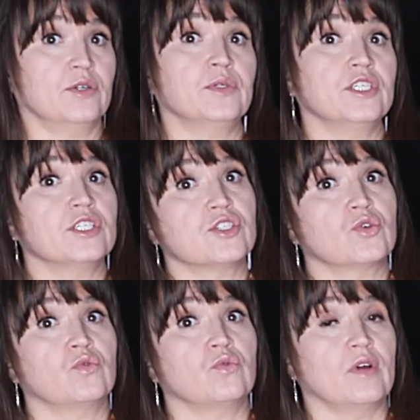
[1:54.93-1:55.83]
and it's
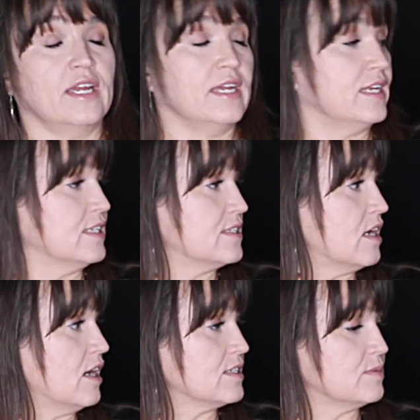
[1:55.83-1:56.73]
great, and it's
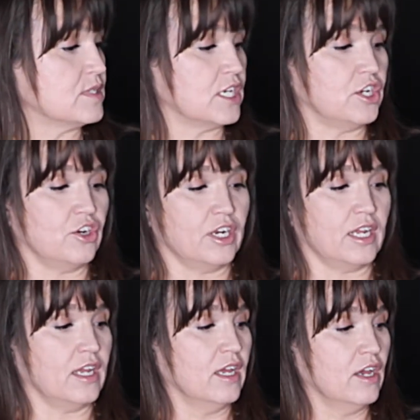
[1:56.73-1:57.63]
awesome
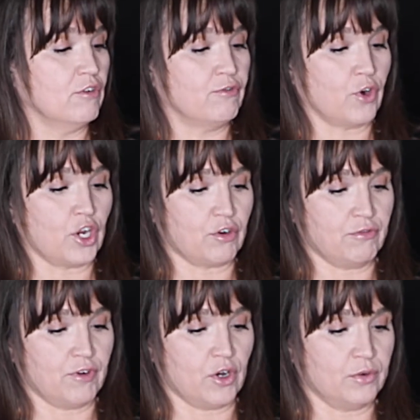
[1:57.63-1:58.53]
security for your
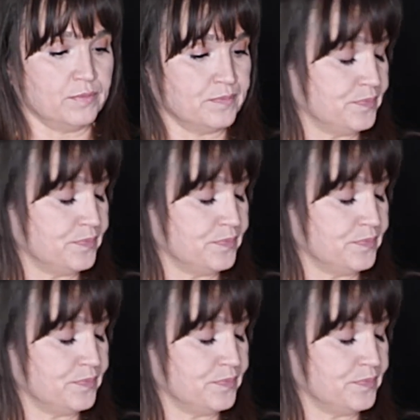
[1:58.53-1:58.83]
phone.